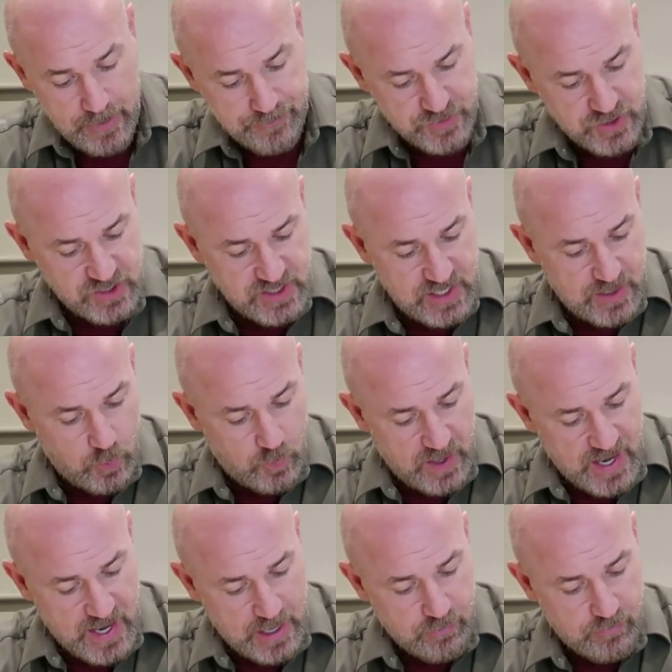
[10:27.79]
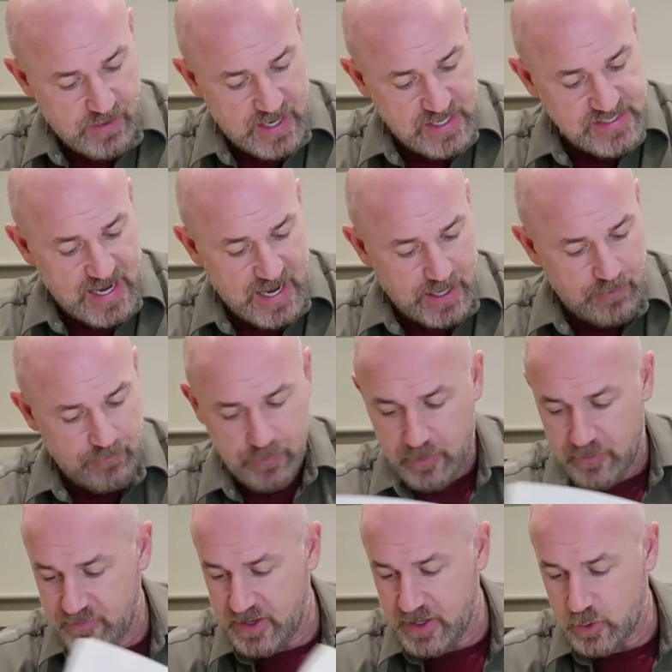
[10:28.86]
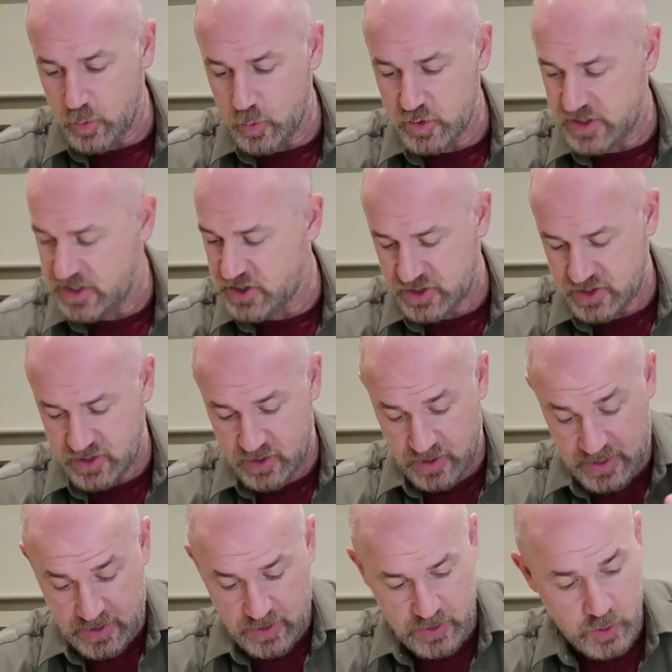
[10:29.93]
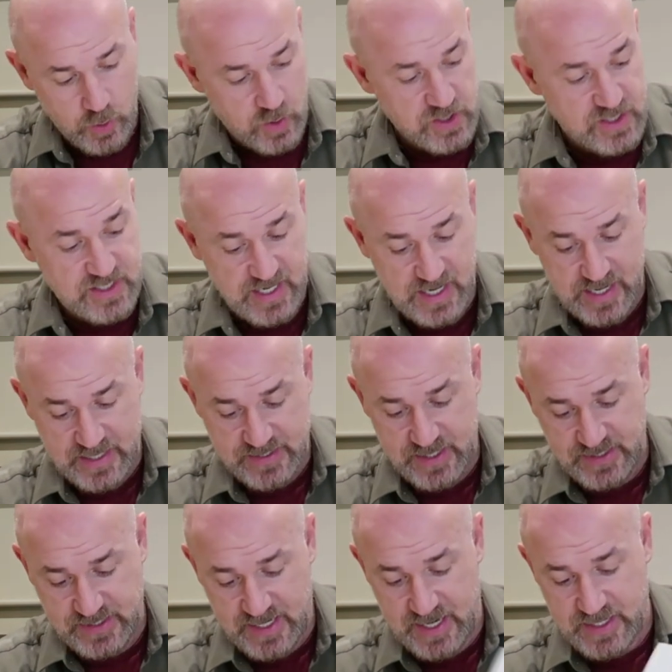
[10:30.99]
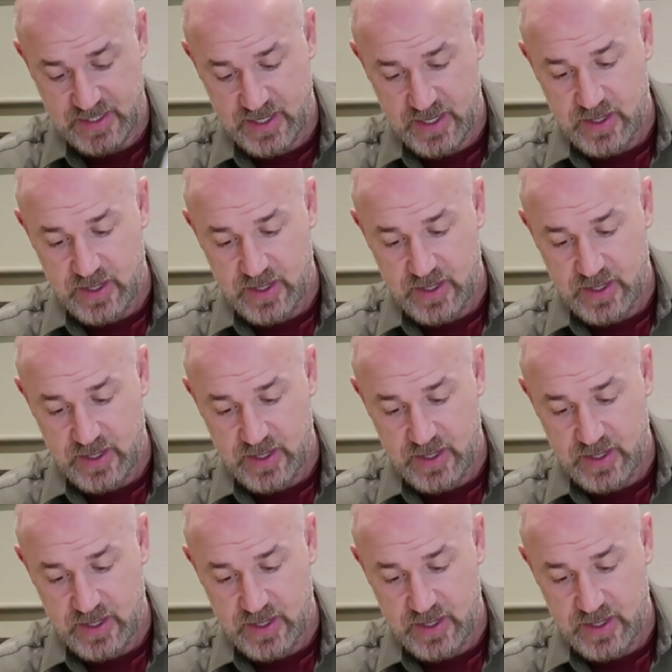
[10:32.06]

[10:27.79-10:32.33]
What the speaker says: Just seeing all the hand grenades hanging from the vehicles, you can see, as I said,